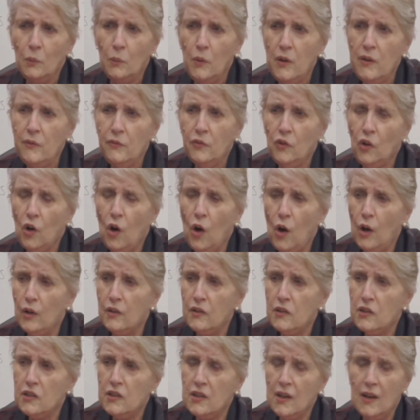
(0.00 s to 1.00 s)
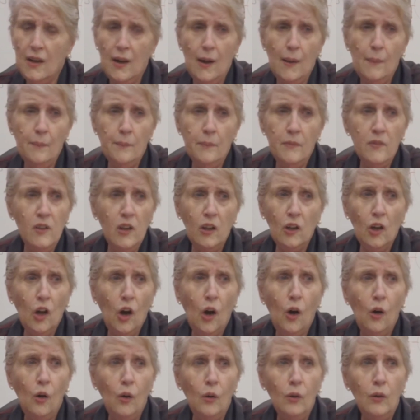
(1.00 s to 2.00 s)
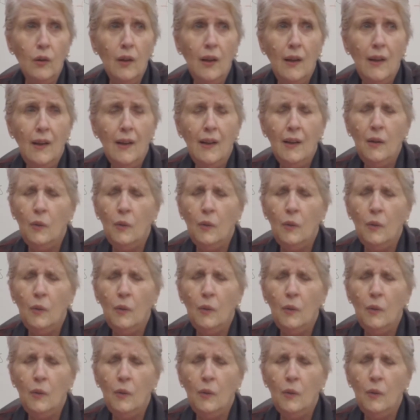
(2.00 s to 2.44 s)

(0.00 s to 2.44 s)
We've got Nicole